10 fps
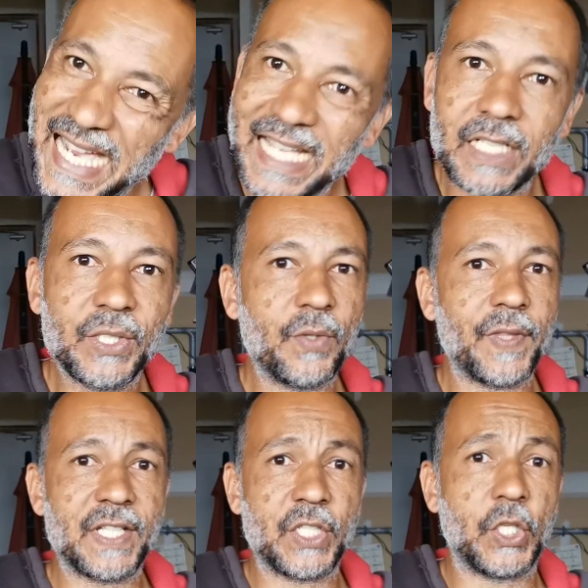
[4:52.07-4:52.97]
I don't
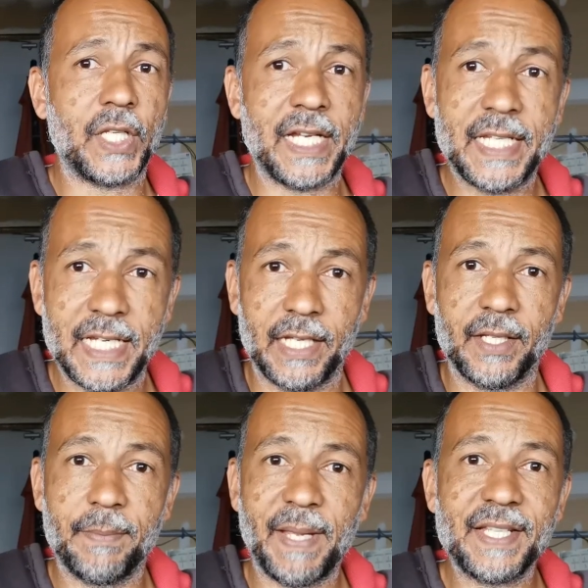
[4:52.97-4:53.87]
know if that's a good
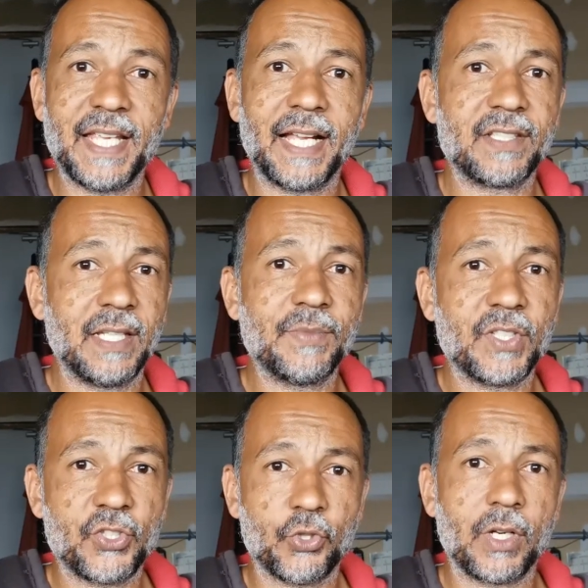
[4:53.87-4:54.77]
idea. Pentax
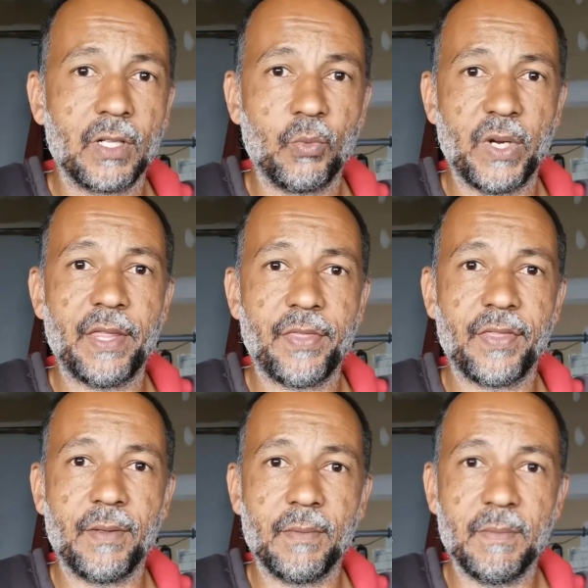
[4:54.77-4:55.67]
seems to struggle
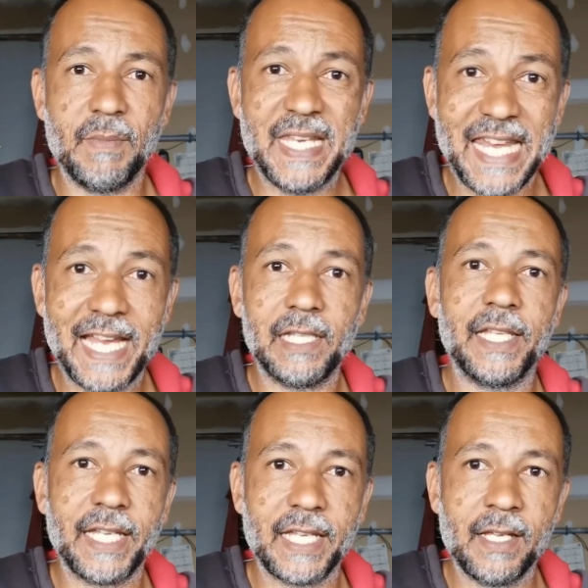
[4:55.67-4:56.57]
with
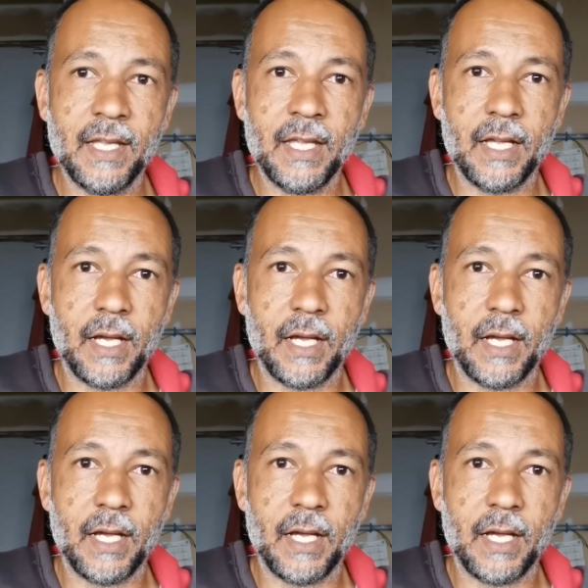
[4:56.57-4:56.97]
nailing